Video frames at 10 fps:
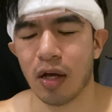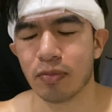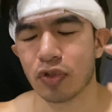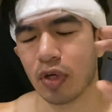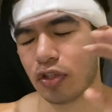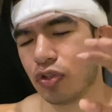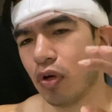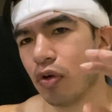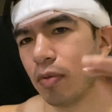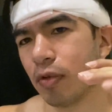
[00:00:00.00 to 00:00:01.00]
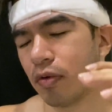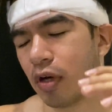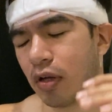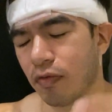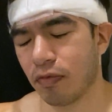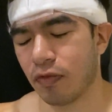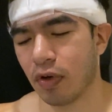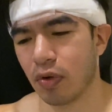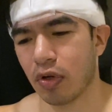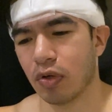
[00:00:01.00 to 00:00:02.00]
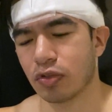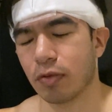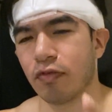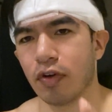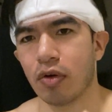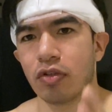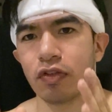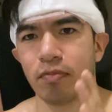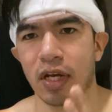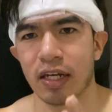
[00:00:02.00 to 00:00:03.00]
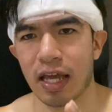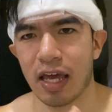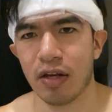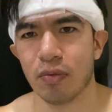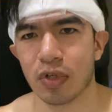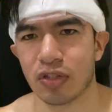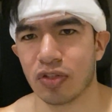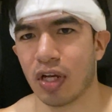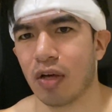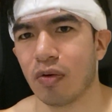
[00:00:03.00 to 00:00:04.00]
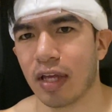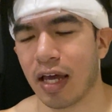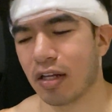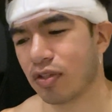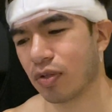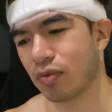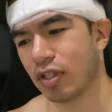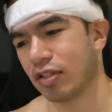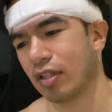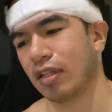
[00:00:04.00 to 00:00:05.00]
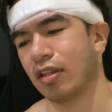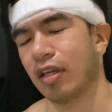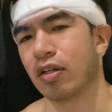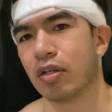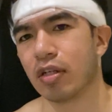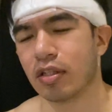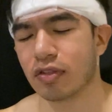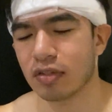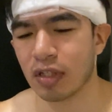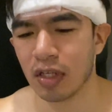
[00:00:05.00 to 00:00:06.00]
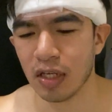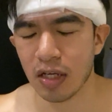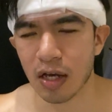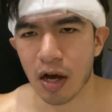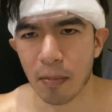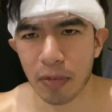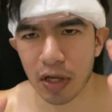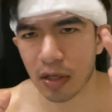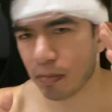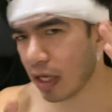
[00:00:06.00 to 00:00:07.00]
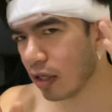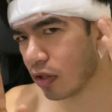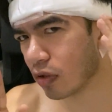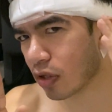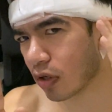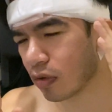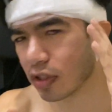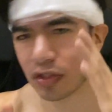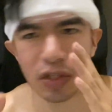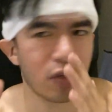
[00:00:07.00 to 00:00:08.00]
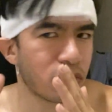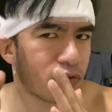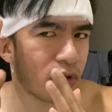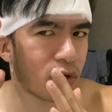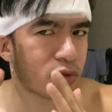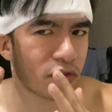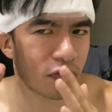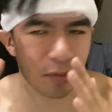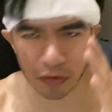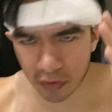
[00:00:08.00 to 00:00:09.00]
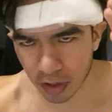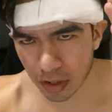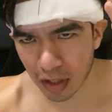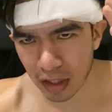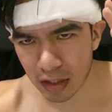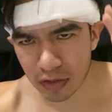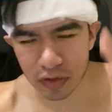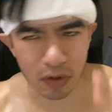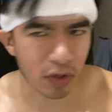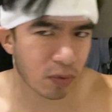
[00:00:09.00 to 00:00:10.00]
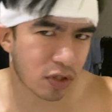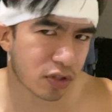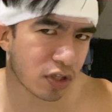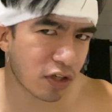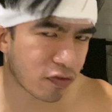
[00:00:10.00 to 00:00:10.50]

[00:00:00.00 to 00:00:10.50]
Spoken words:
So I showed him some photos of my dad, which I only had until recently, thank goodness. But mainly you could only see those photos were from the front. So there wasn't any